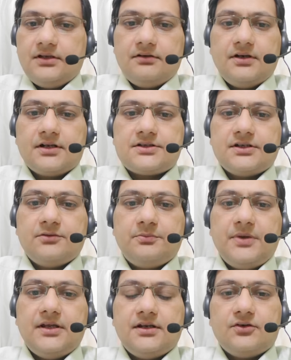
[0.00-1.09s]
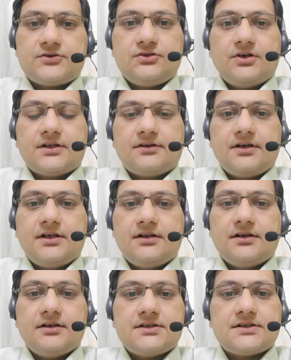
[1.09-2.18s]
reduction in pain and osteoarthritic
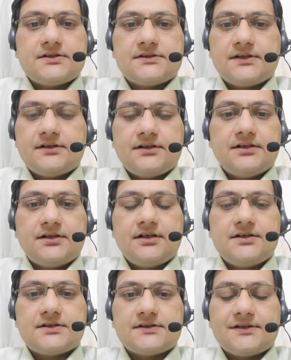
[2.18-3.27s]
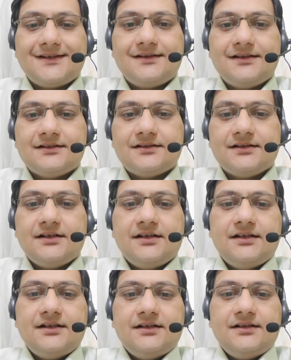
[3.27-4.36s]
conditions and other conditions like that,
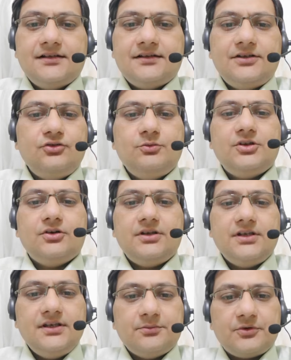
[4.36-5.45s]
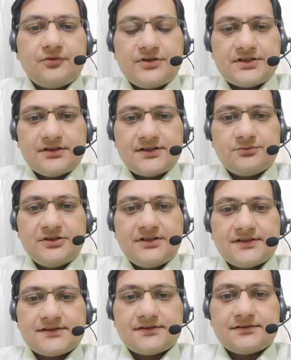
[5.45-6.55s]
then you may not need a profession as big
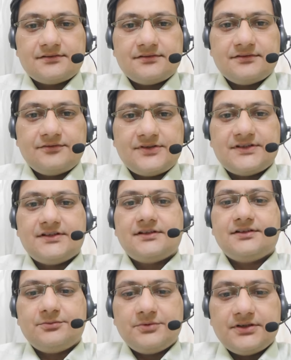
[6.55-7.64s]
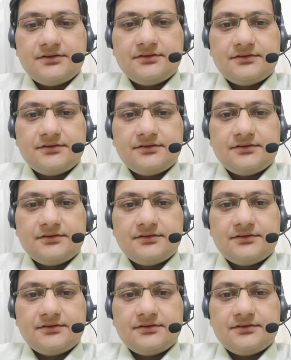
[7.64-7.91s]
as physical therapy.